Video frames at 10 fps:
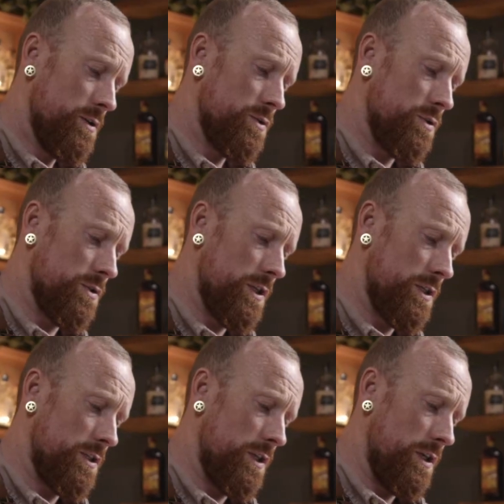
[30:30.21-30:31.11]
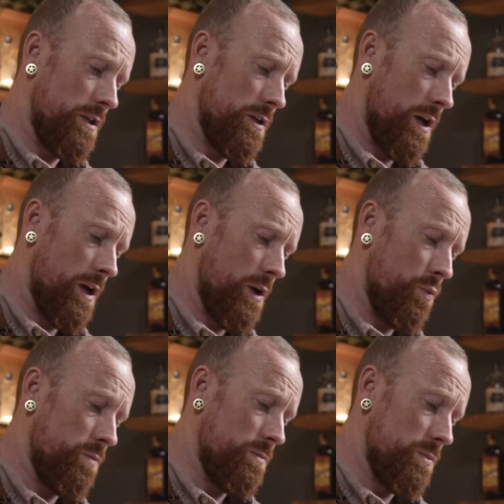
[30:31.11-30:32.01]
So 60
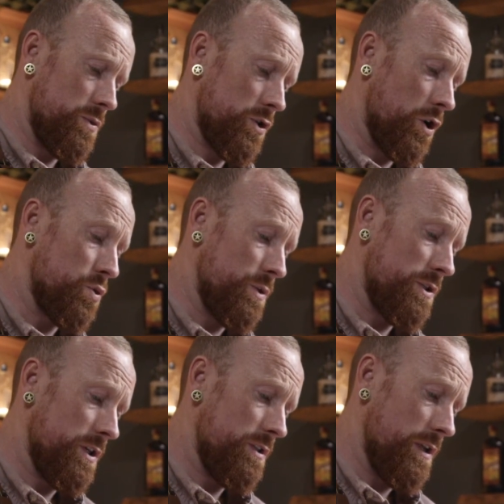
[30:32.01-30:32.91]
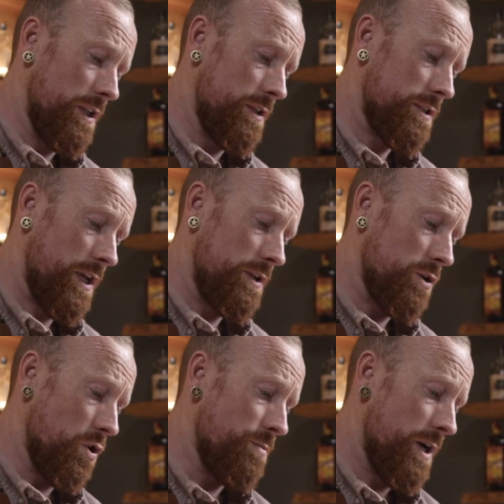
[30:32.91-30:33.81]
Scotch whiskey, in this case
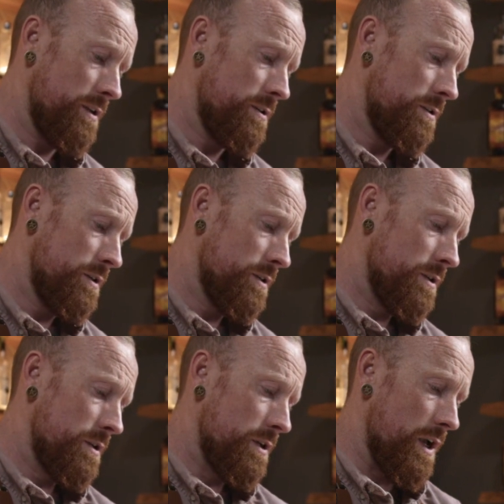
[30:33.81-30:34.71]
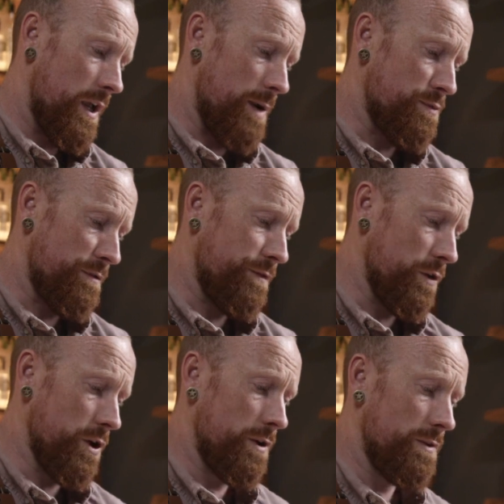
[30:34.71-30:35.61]
Oban, and I
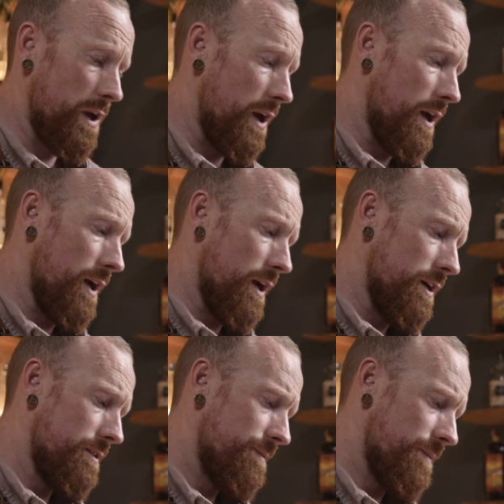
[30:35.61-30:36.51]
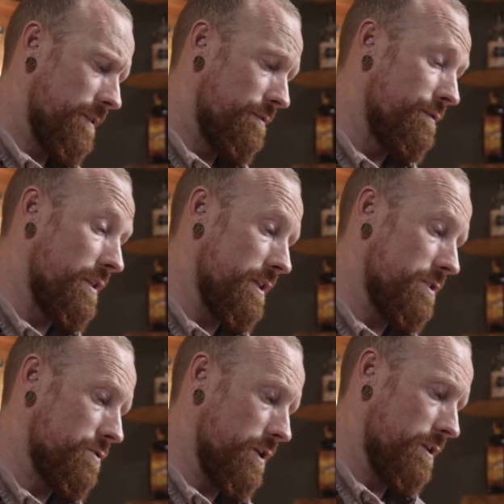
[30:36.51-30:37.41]
prefer, for this
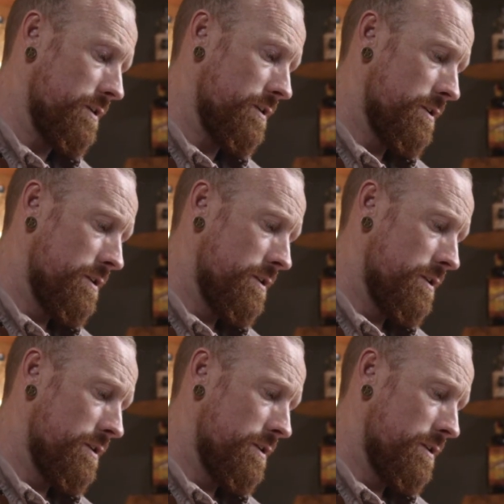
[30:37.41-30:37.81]
drink,